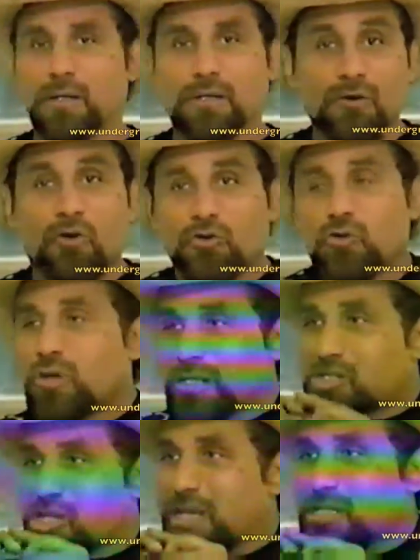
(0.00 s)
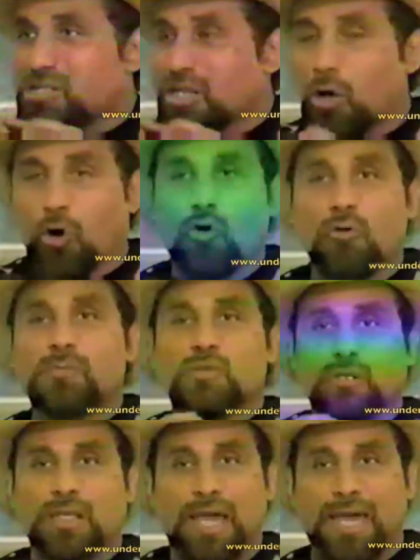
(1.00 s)
No, you could change the ohms
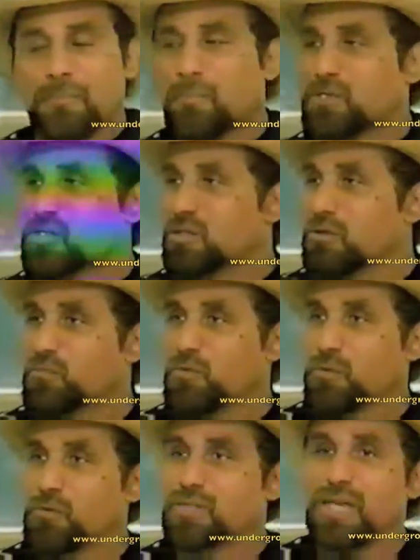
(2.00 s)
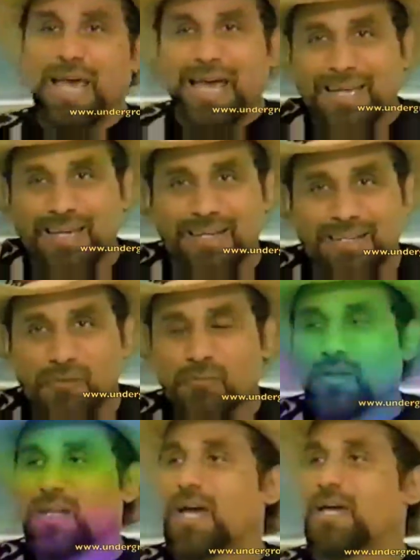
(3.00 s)
or the amperage to the fuse and get a
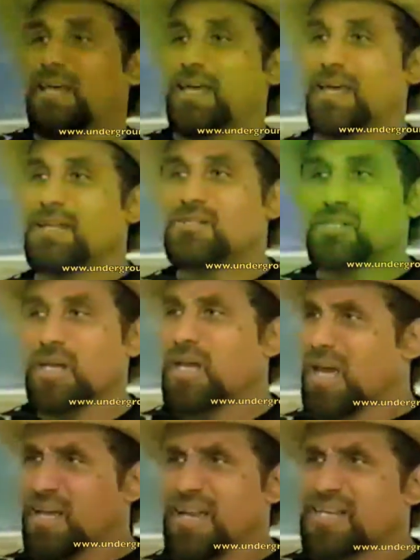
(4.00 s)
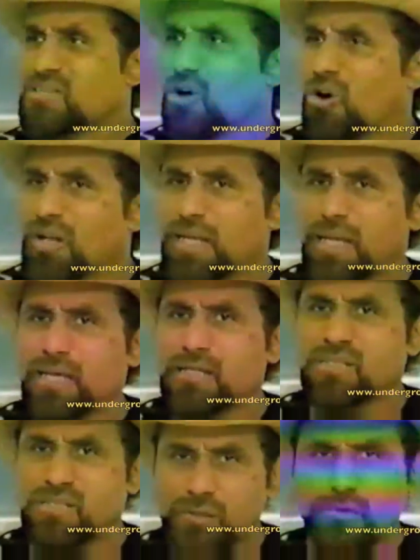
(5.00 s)
different kind of energy, and that's all he
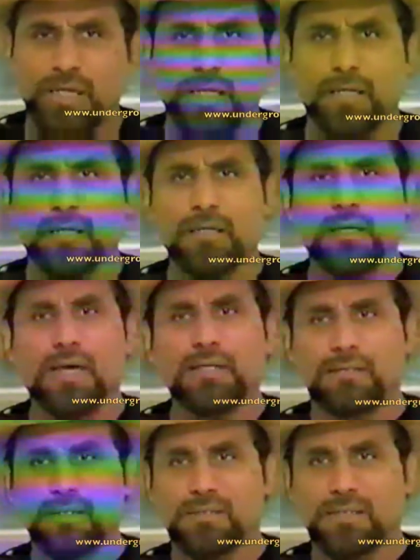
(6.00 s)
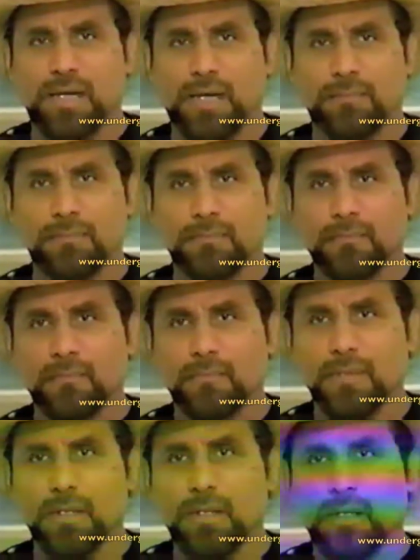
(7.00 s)
is doing at this time.
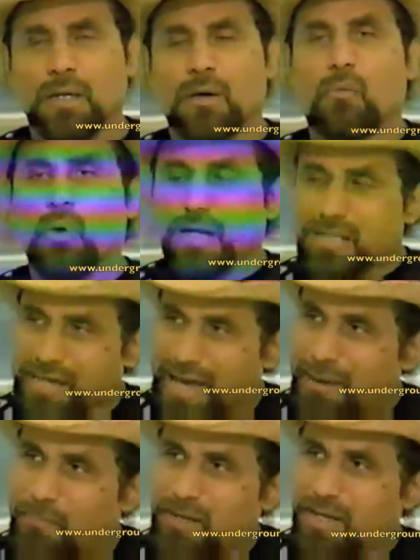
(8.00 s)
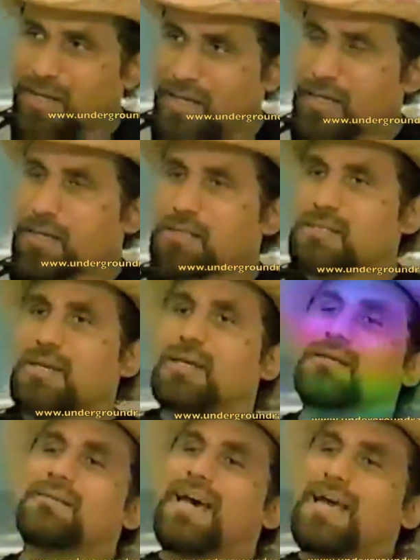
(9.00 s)
What is happening is
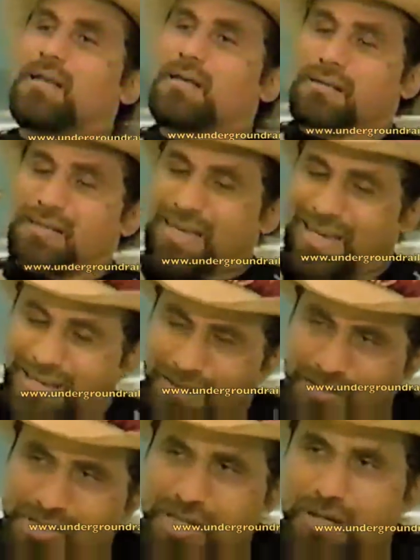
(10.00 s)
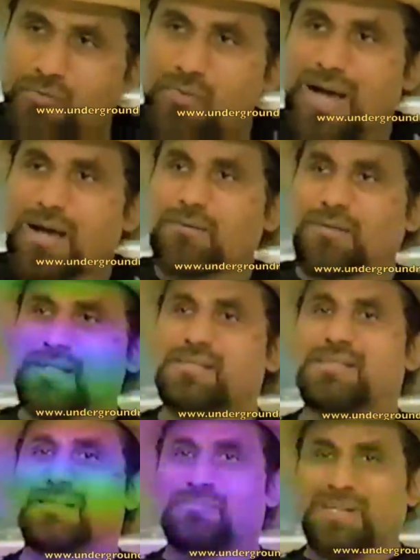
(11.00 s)
that the energy around
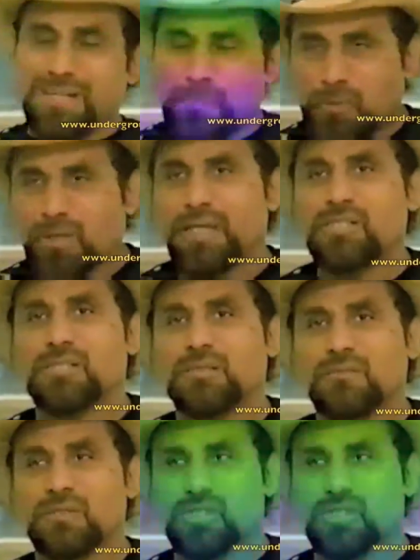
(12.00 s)
this manipulation of the